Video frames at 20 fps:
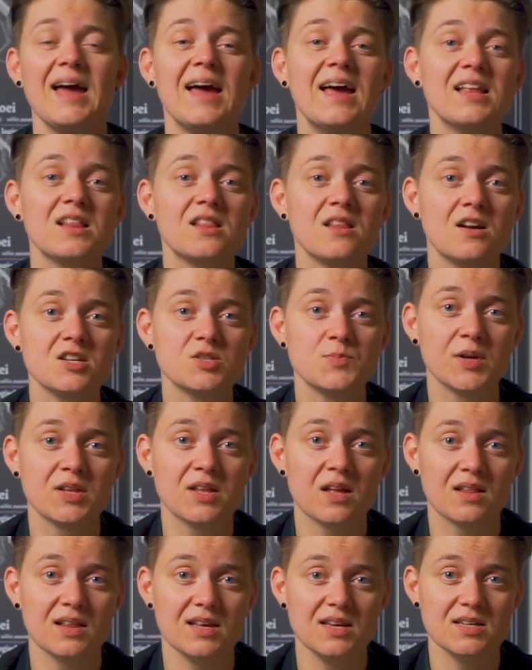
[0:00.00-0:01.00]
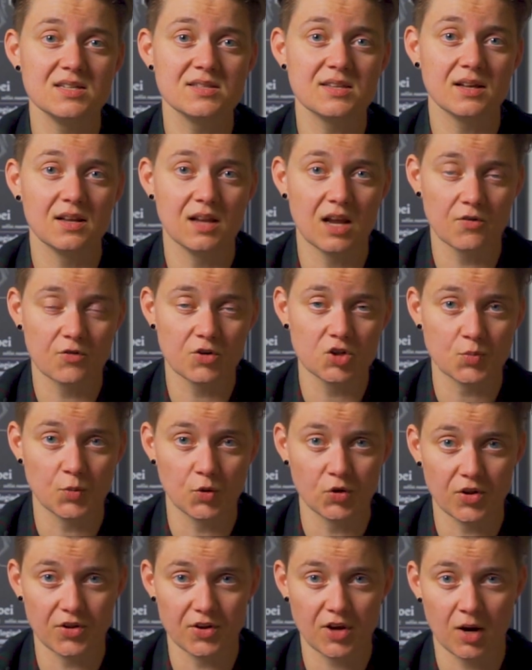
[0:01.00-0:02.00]
And last but not least, leverage
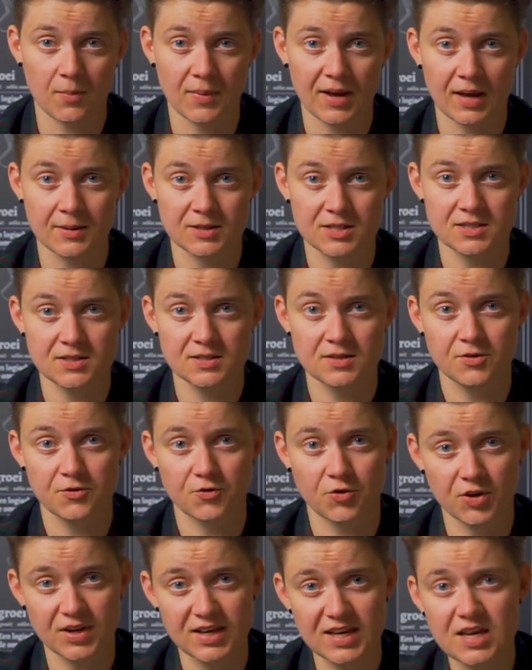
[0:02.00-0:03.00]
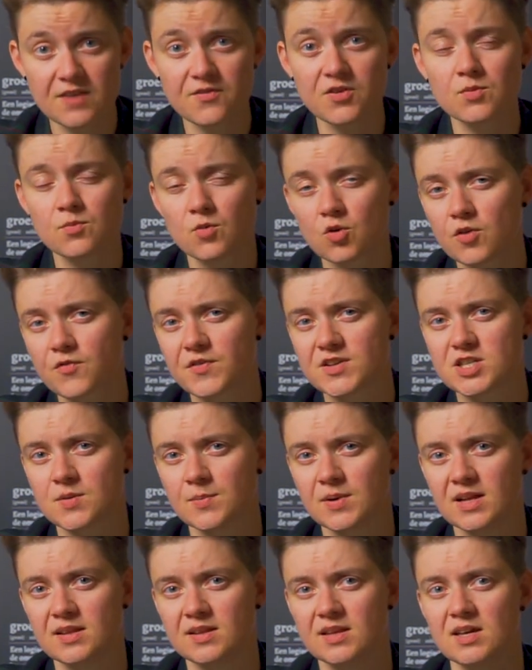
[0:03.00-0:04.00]
Bol.com ads. For even more
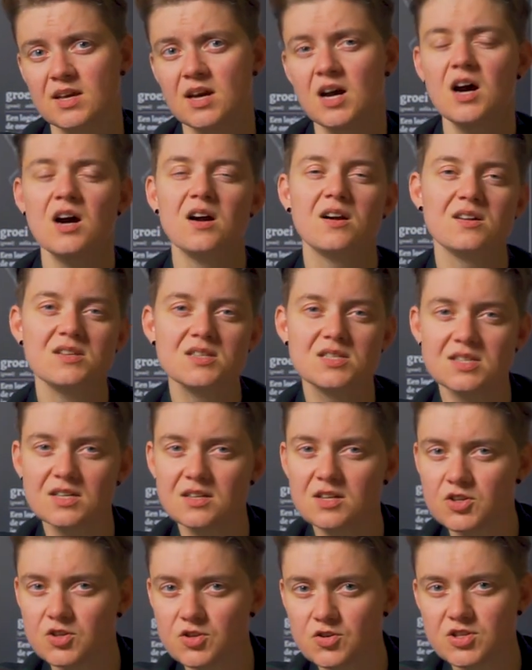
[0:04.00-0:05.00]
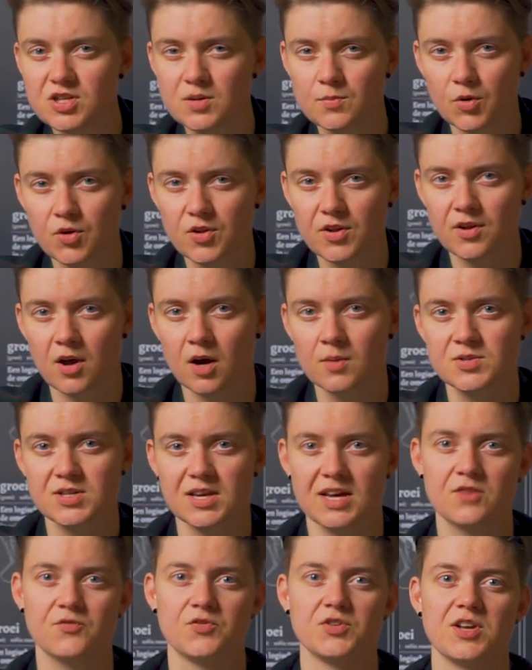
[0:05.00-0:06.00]
visibility, consider using
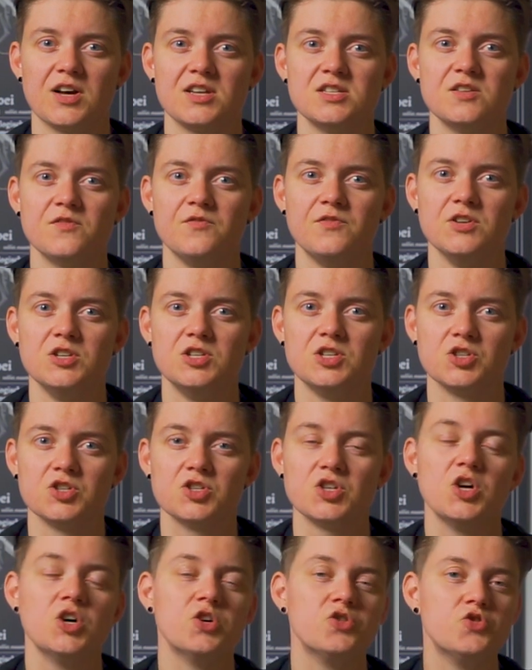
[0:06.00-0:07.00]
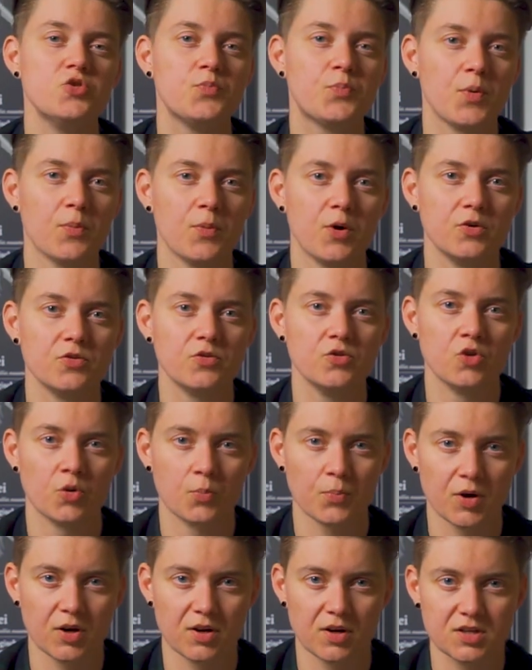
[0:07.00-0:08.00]
Bol.com's advertising features to promote
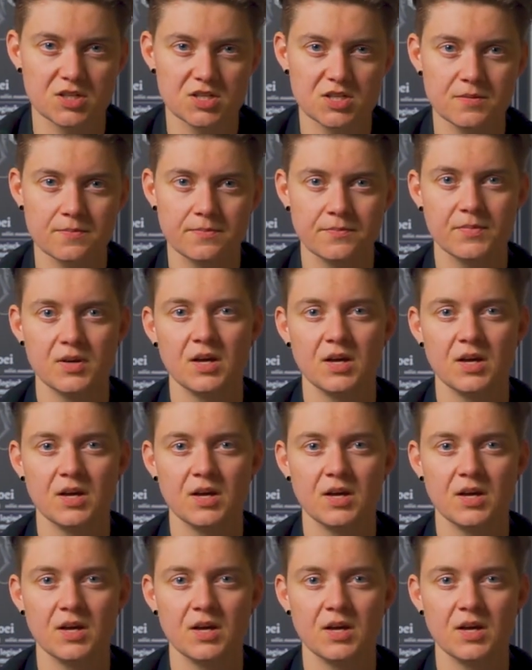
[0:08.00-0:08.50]
your products.